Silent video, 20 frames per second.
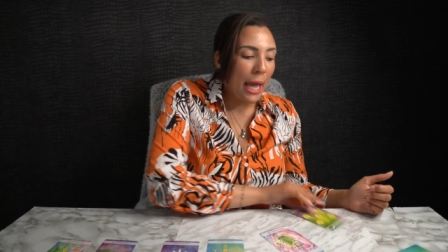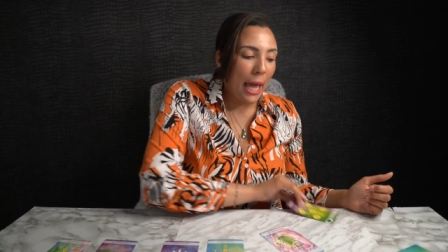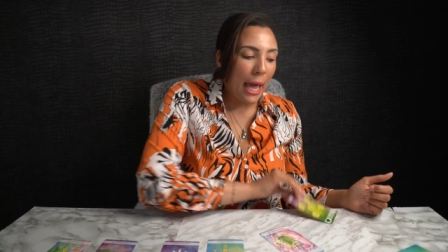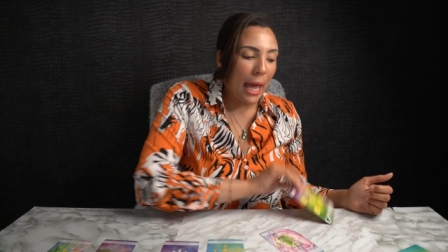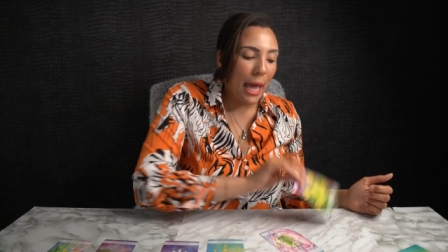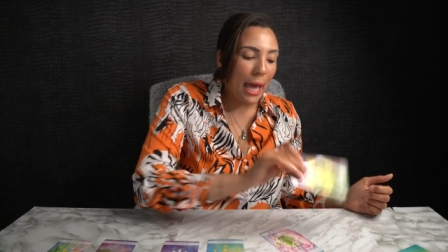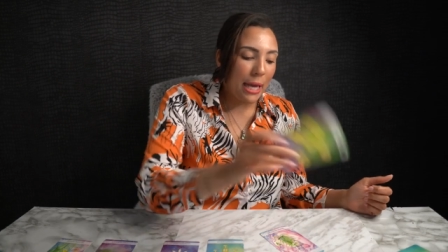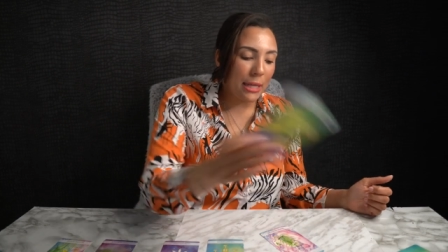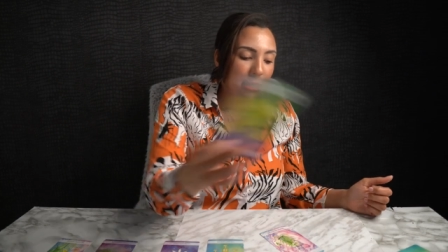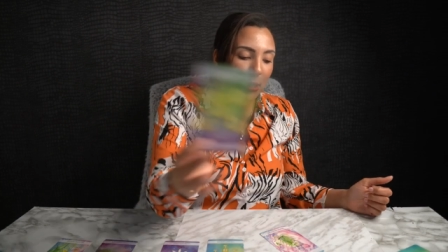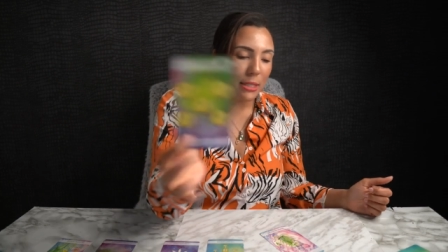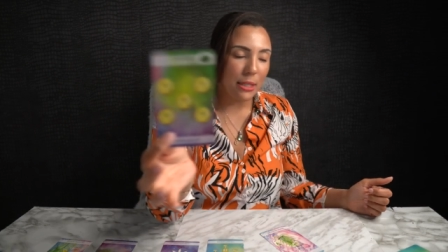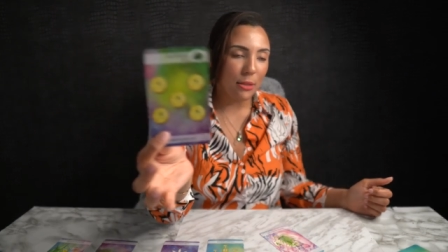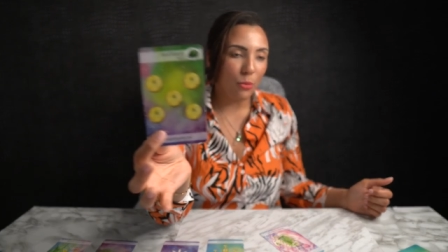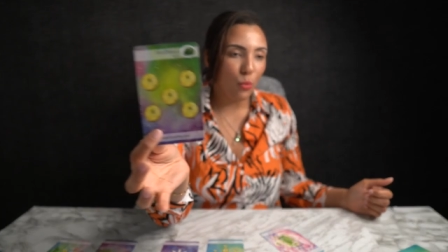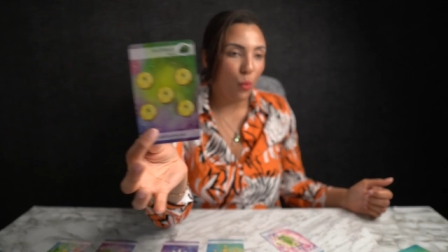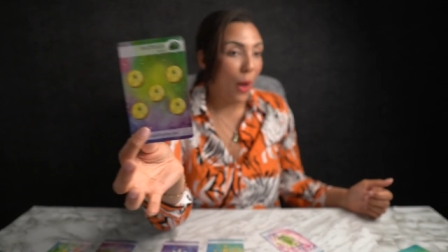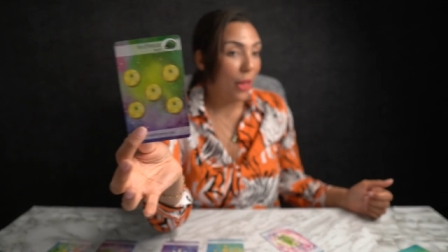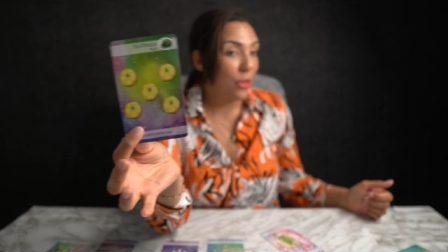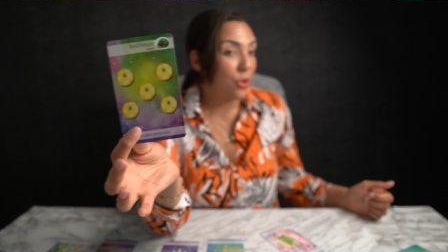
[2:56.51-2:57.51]
And
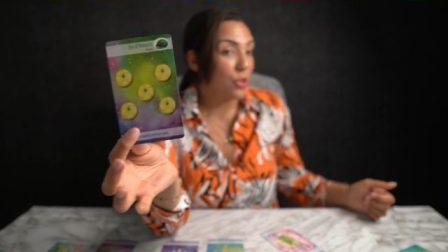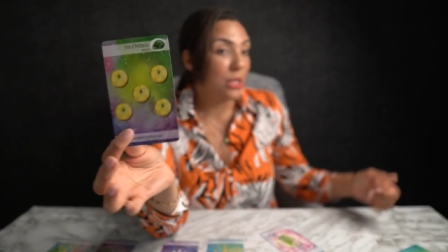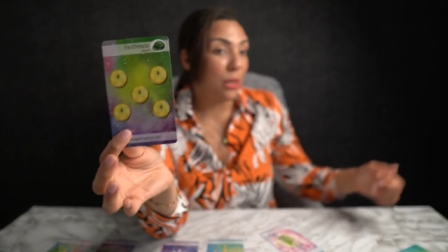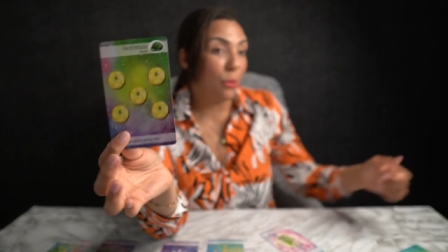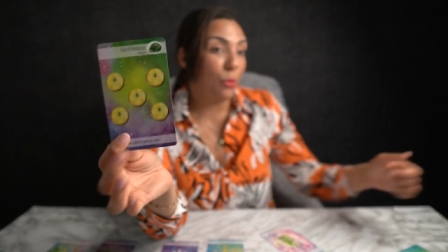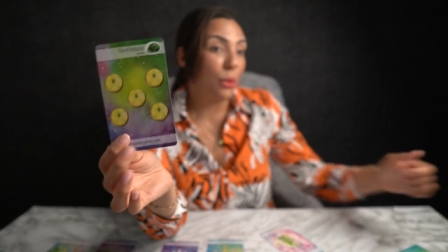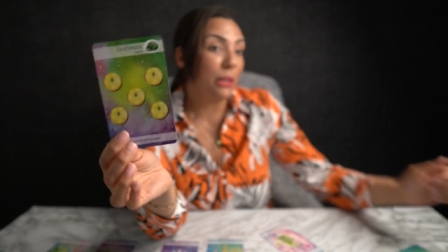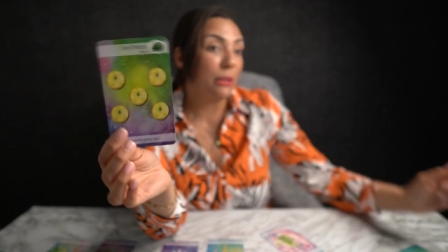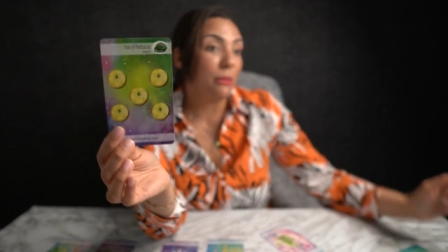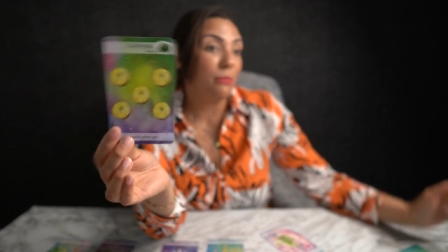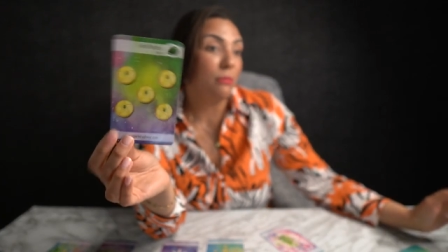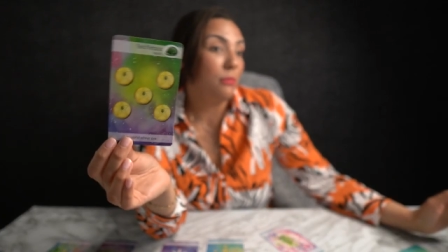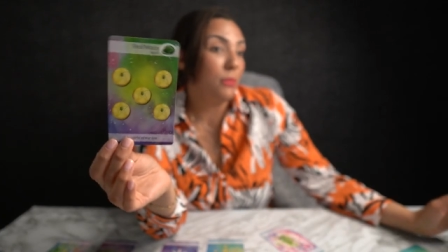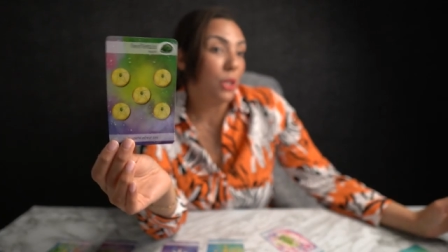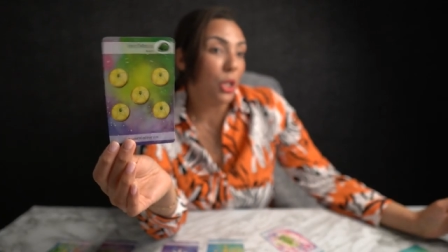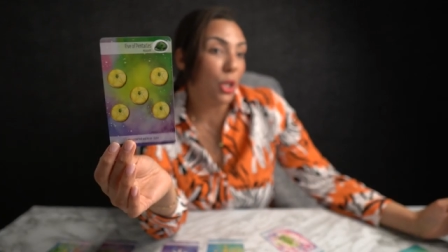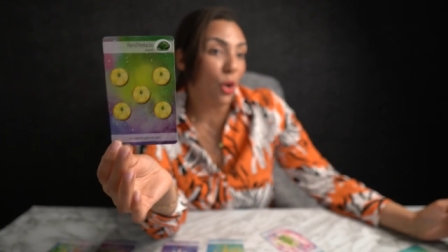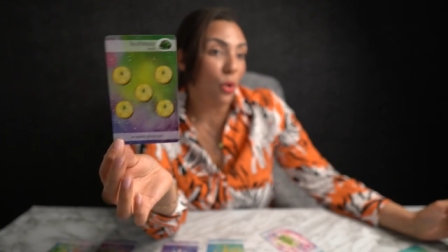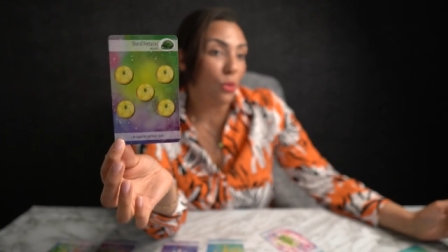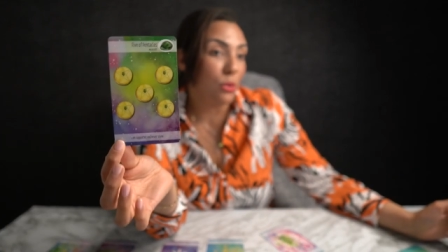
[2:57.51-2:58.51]
whether someone,
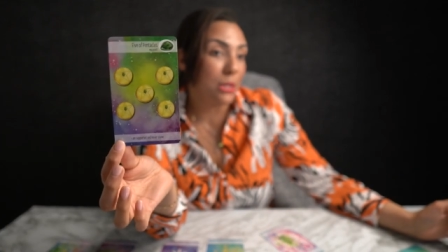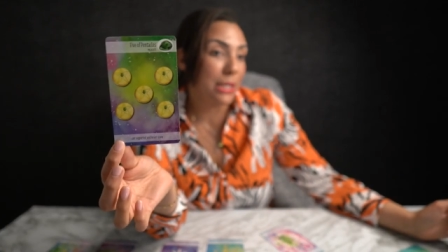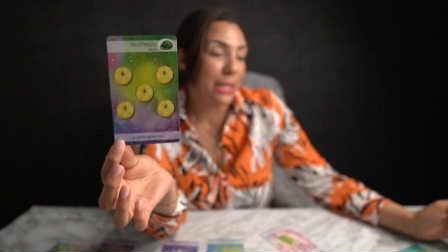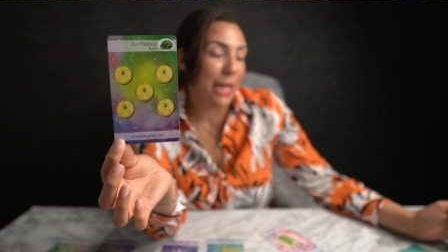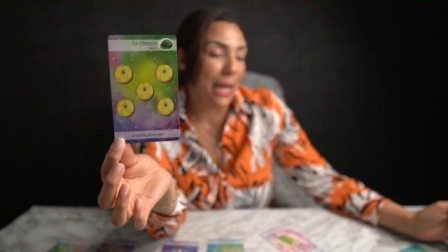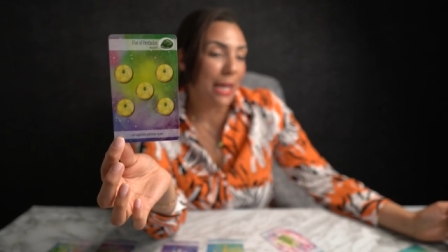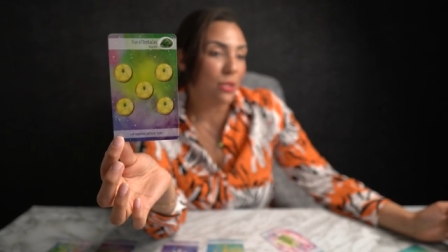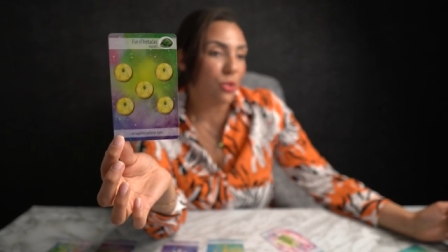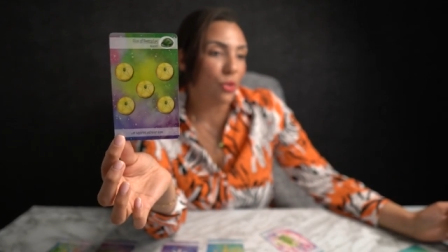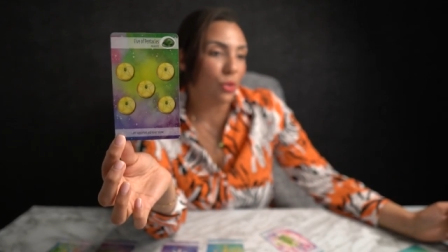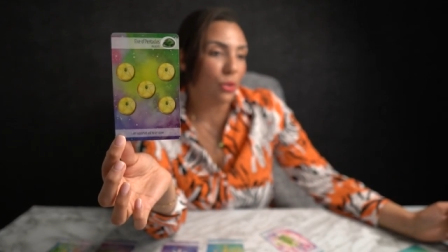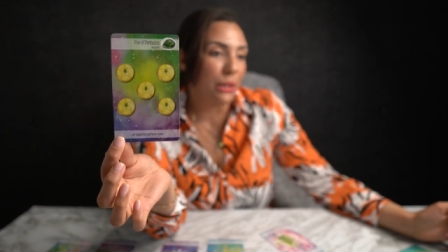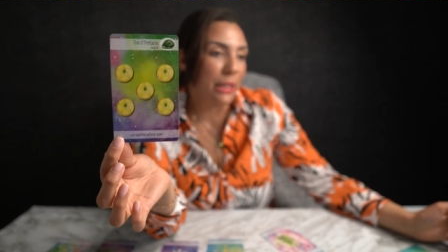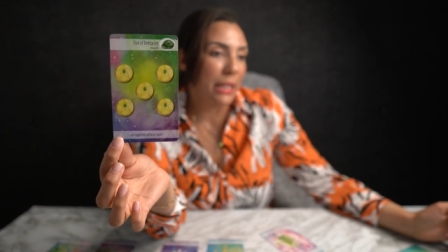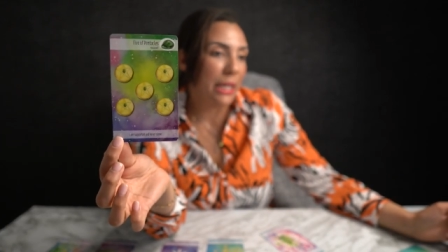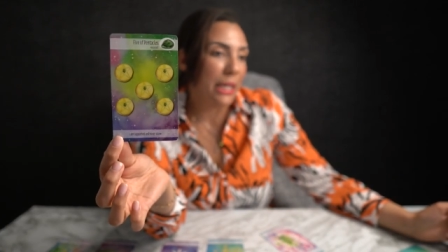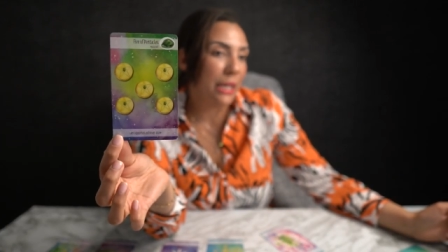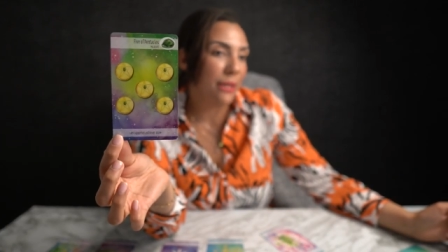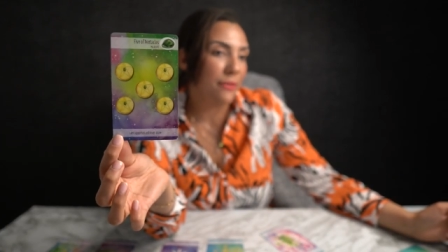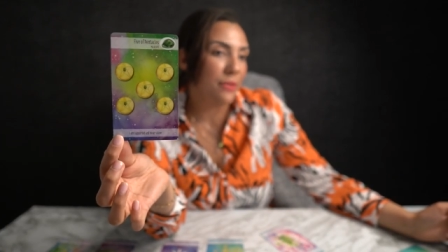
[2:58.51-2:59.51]
you know, stays or
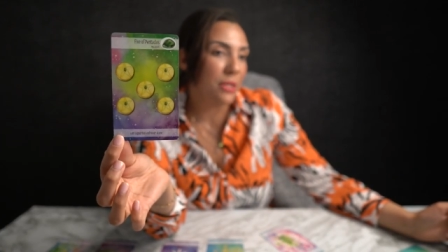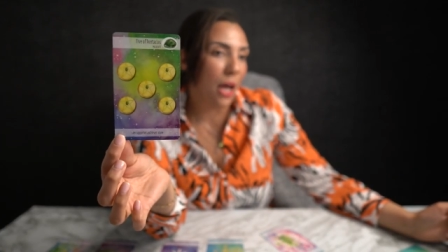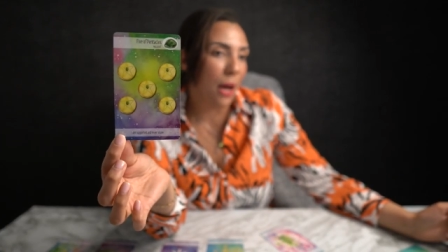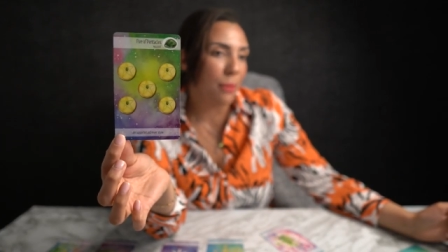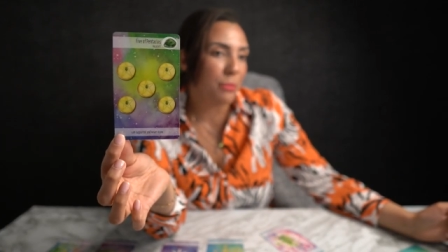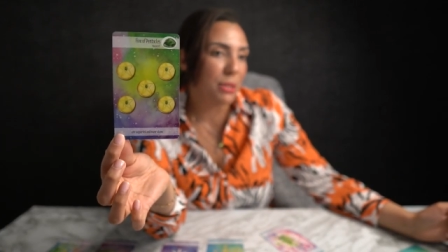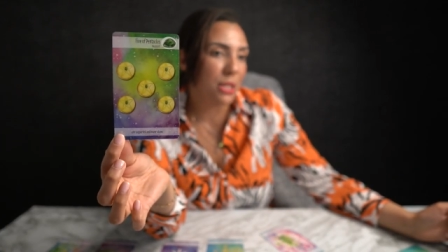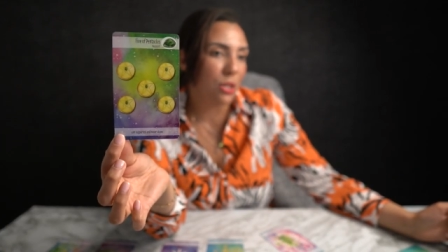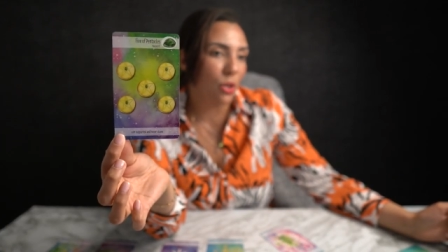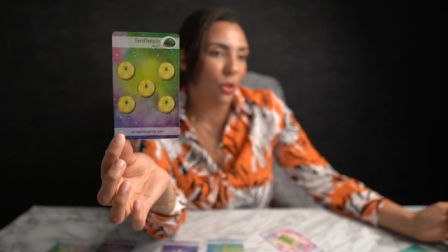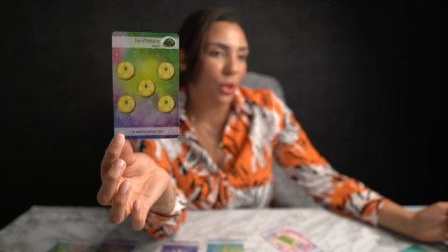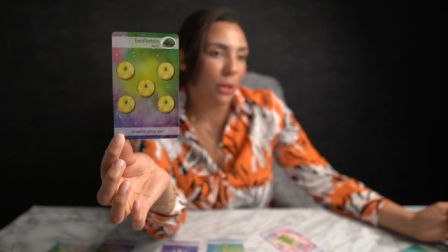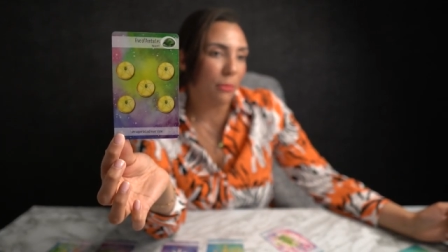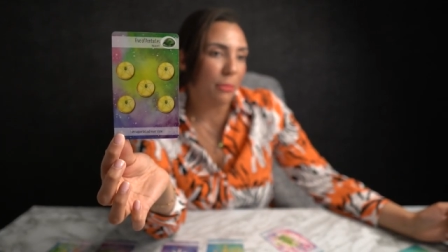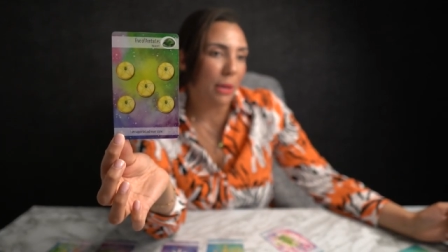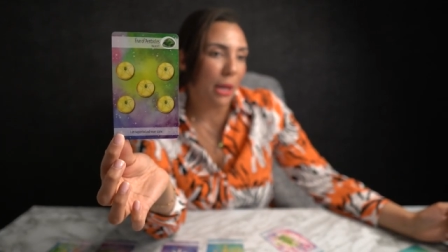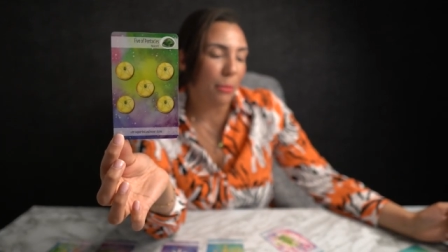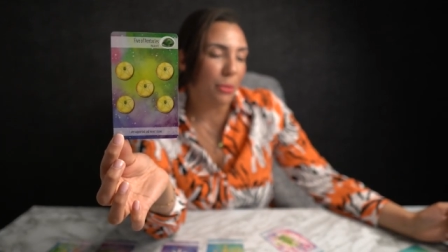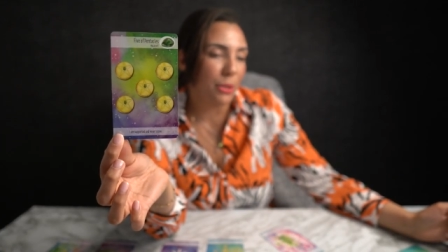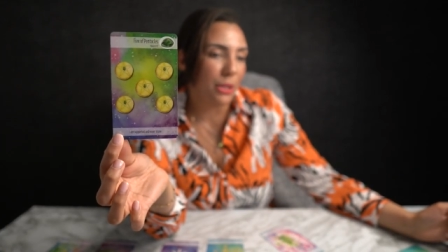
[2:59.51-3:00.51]
leaves, I'm still going to
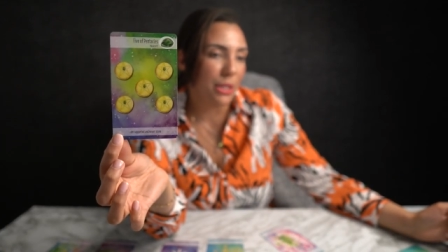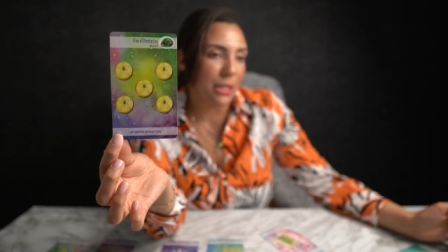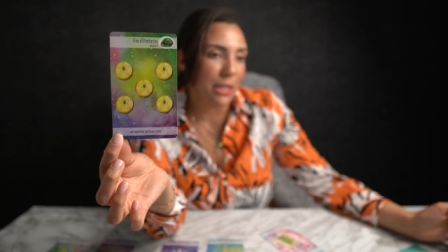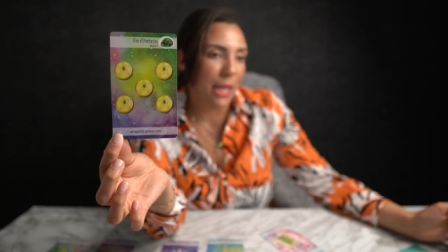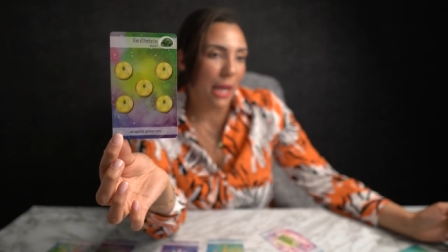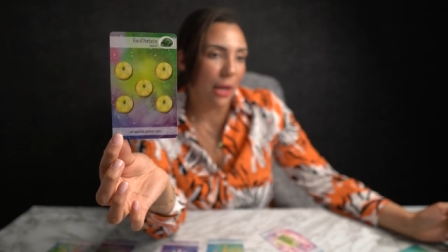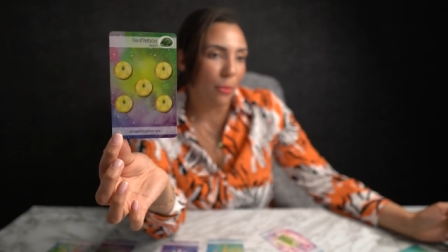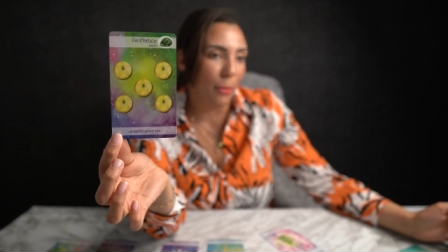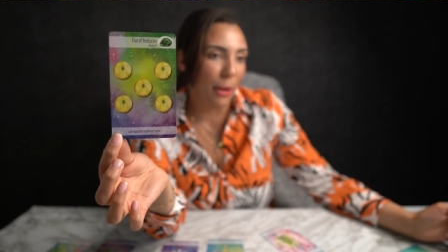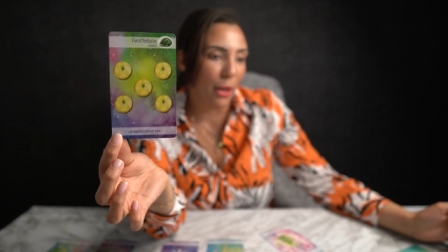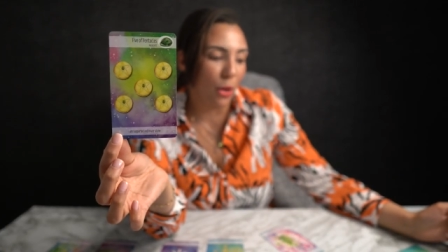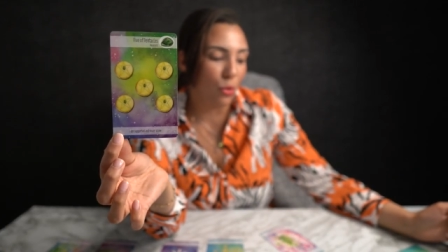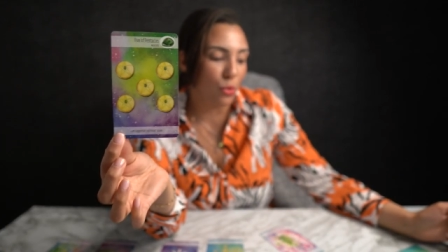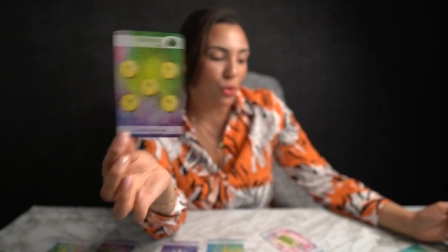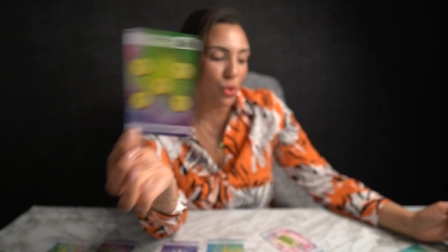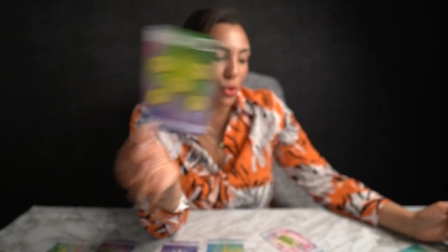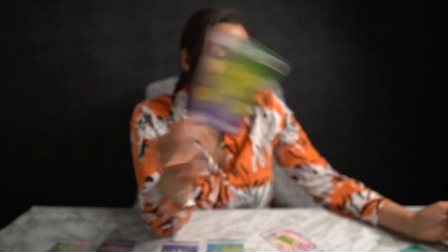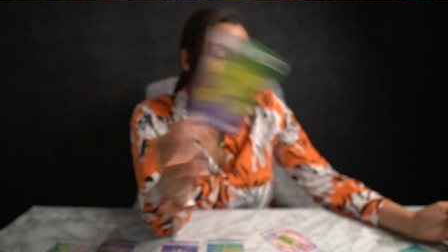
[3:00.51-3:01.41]
be able to stand on my own 2